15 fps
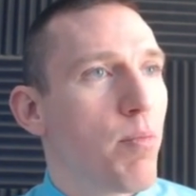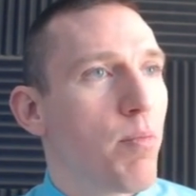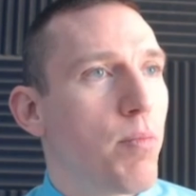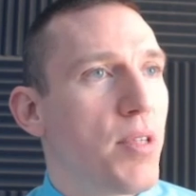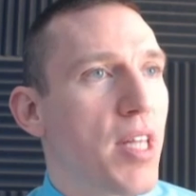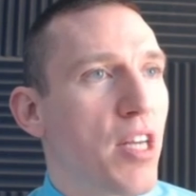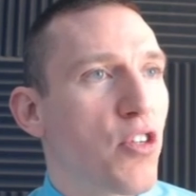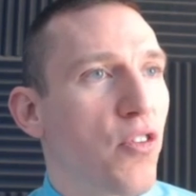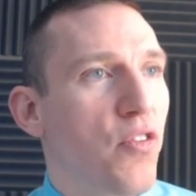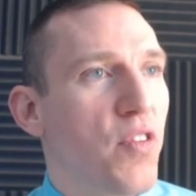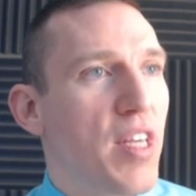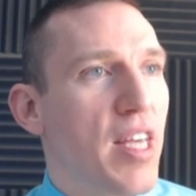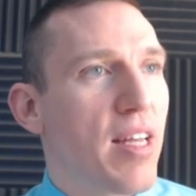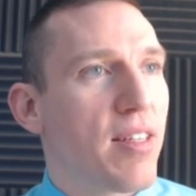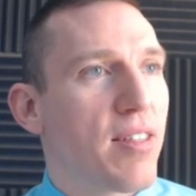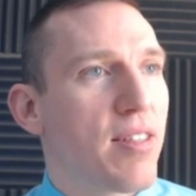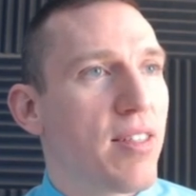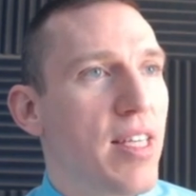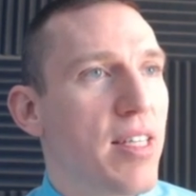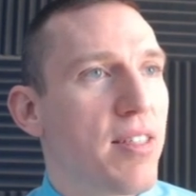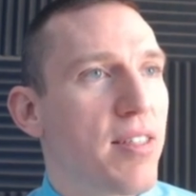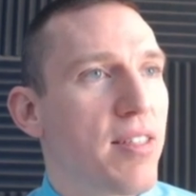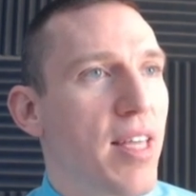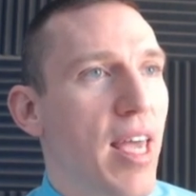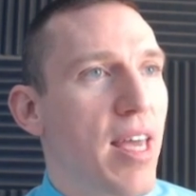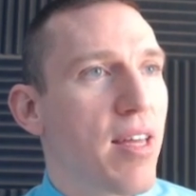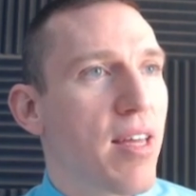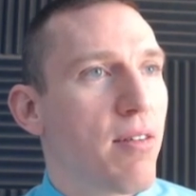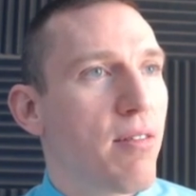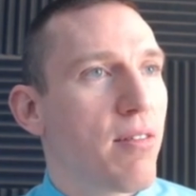Potential VNC
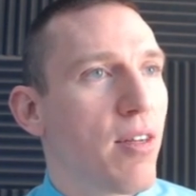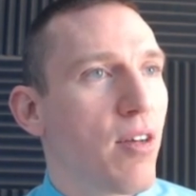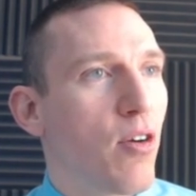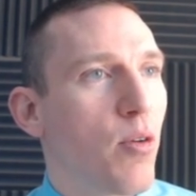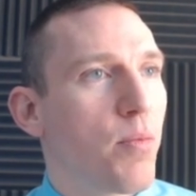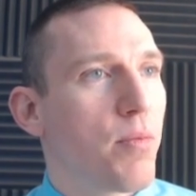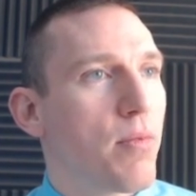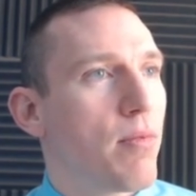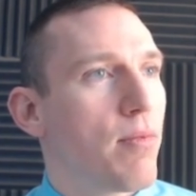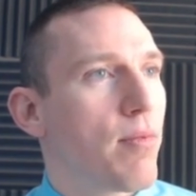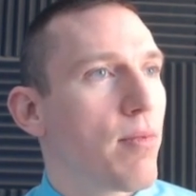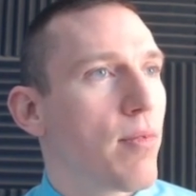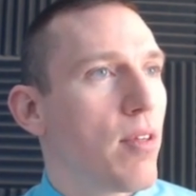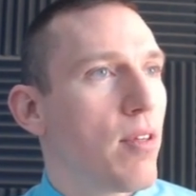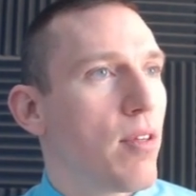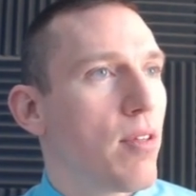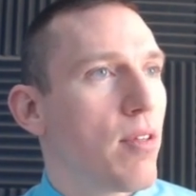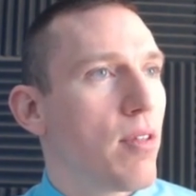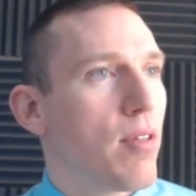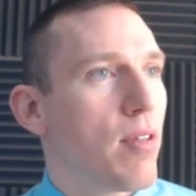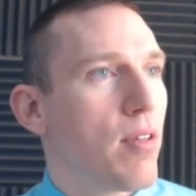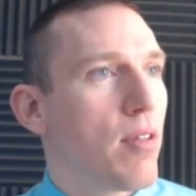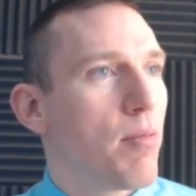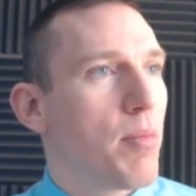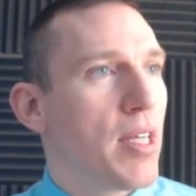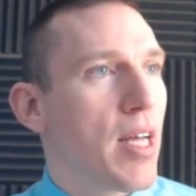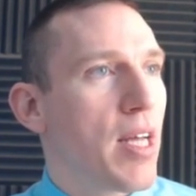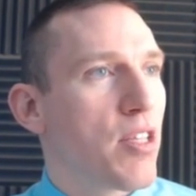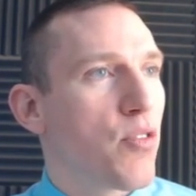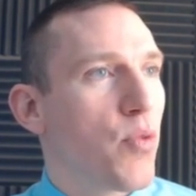scan. Now, hope be
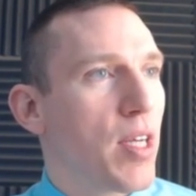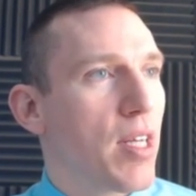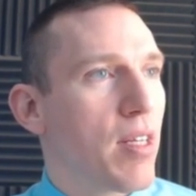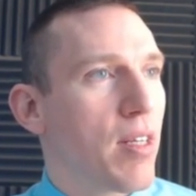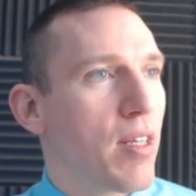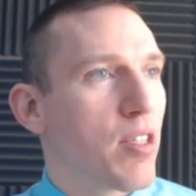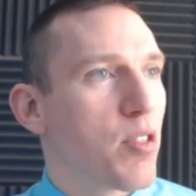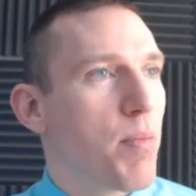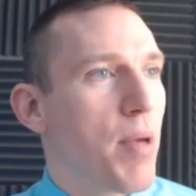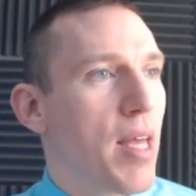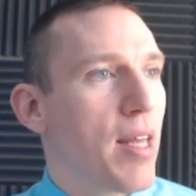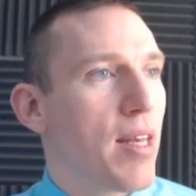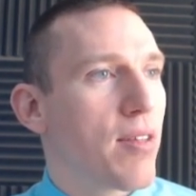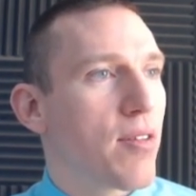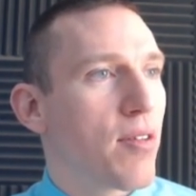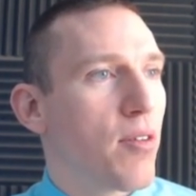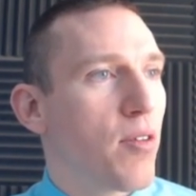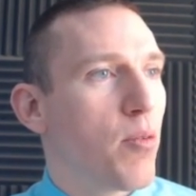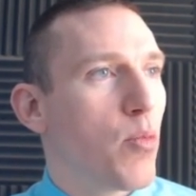nice if we can expand this a little